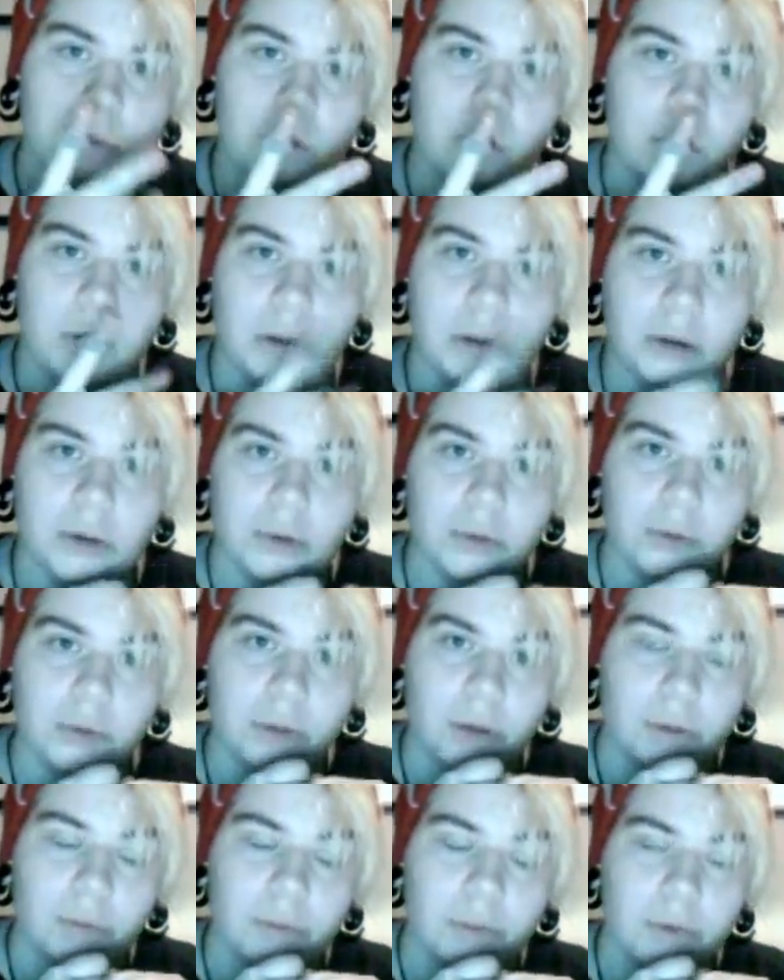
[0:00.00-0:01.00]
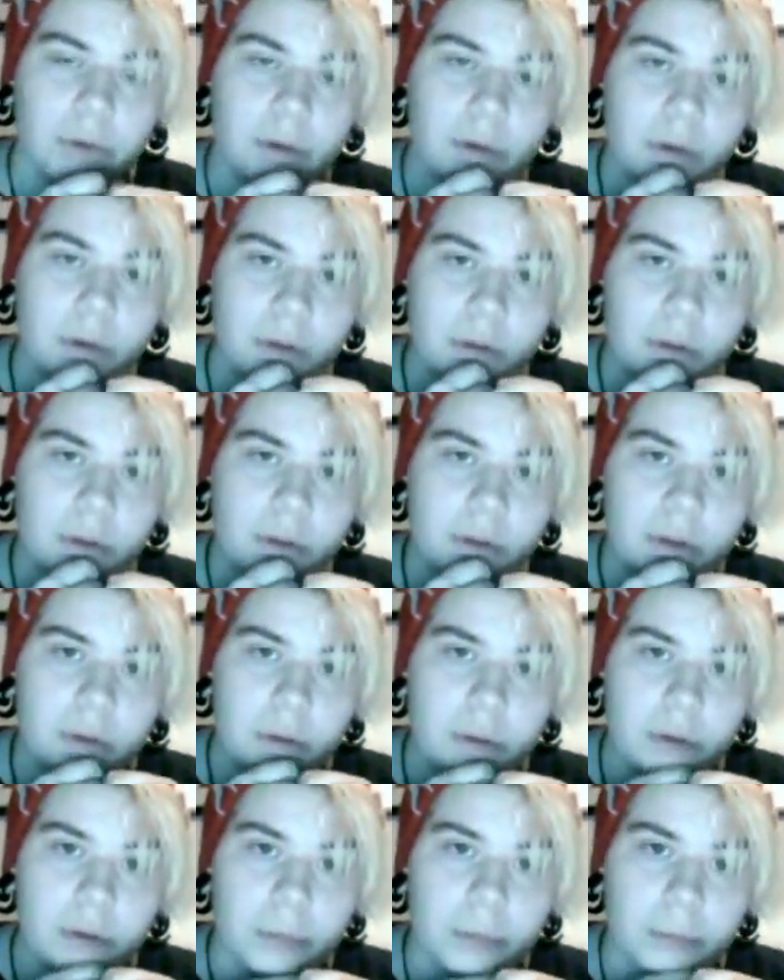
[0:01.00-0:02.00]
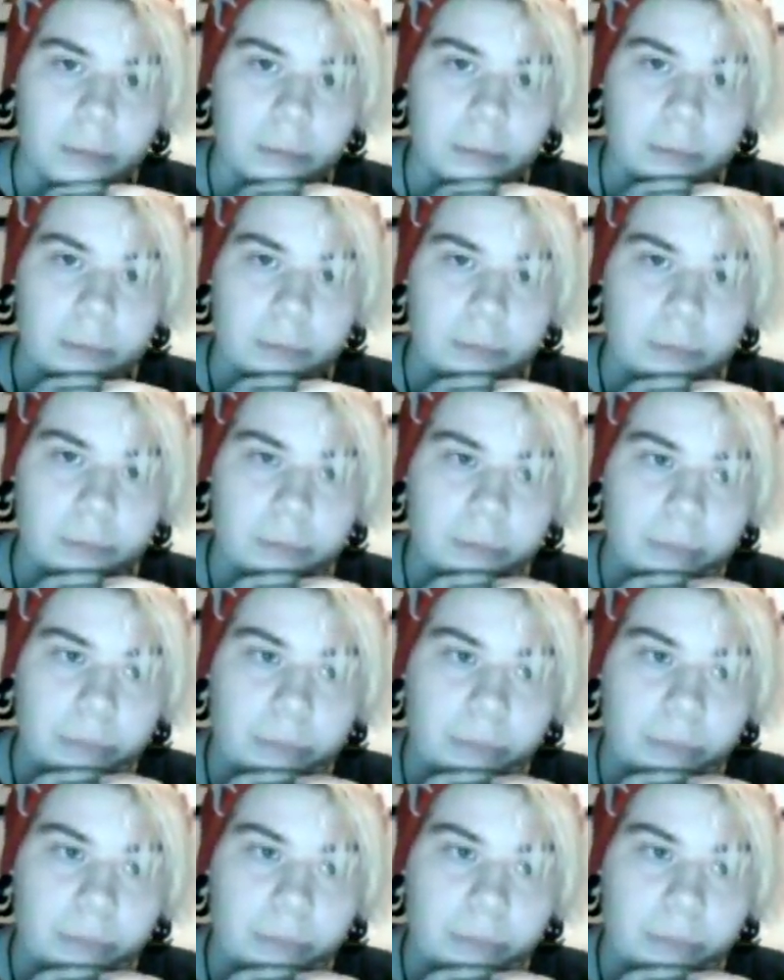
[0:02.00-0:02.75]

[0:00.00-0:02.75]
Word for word: a whole lot of new stuff. Um,